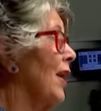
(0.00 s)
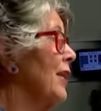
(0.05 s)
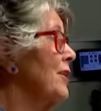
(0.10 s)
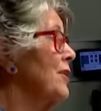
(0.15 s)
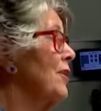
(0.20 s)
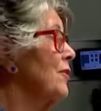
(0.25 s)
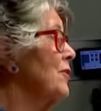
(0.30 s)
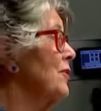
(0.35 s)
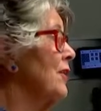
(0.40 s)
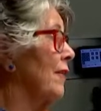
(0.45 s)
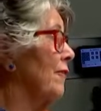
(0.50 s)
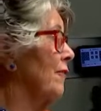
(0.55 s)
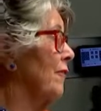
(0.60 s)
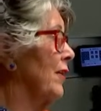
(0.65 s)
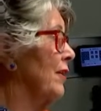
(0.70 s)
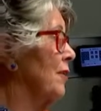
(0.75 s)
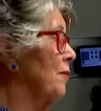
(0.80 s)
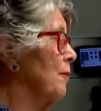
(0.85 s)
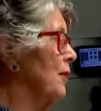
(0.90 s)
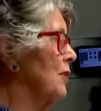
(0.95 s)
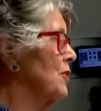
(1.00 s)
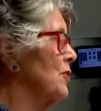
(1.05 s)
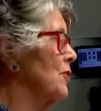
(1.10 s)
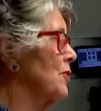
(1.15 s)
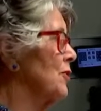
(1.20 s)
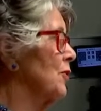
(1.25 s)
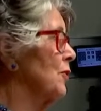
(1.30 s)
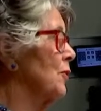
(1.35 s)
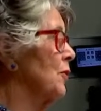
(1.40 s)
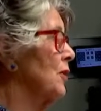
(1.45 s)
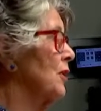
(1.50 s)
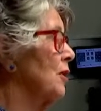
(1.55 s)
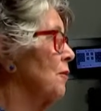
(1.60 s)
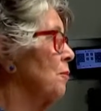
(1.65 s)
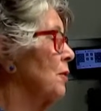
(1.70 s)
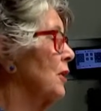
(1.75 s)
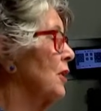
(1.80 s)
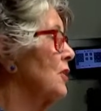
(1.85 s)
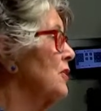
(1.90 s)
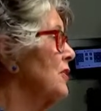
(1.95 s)
I don't have very much to do with
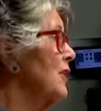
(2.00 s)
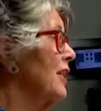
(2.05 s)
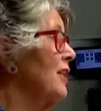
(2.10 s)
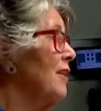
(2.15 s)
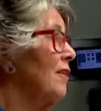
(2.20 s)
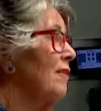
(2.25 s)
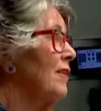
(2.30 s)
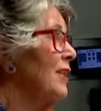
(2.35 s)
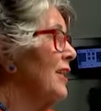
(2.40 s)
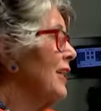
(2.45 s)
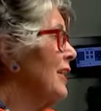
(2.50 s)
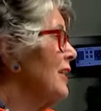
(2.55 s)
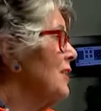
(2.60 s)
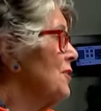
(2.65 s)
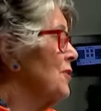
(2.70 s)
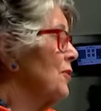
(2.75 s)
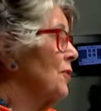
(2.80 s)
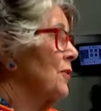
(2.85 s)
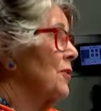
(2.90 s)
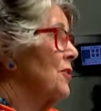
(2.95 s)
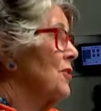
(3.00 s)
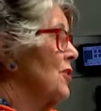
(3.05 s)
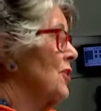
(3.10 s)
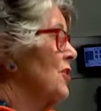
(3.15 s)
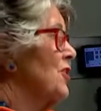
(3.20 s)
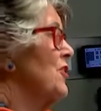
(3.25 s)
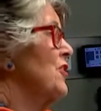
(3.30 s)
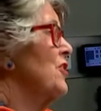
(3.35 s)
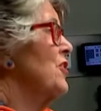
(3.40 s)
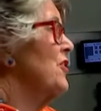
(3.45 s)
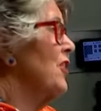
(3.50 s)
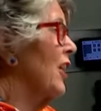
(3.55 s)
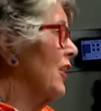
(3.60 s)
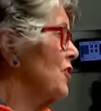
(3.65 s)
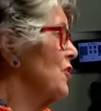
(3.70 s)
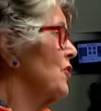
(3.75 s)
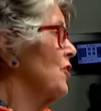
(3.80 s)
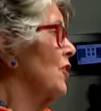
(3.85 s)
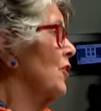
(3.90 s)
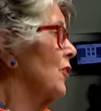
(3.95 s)
it because I don't need to. It's just
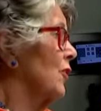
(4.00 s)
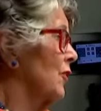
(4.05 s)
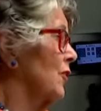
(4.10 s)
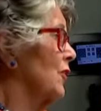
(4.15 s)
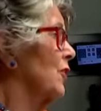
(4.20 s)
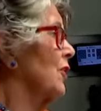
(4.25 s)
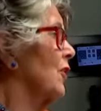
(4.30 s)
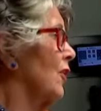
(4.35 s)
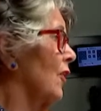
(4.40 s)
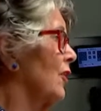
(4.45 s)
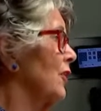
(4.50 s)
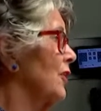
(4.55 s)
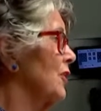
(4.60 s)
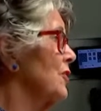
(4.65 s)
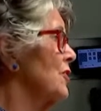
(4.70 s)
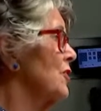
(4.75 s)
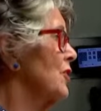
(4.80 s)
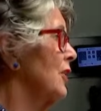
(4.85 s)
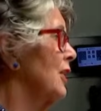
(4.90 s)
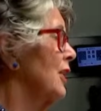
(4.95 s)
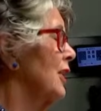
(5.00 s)
such a good college.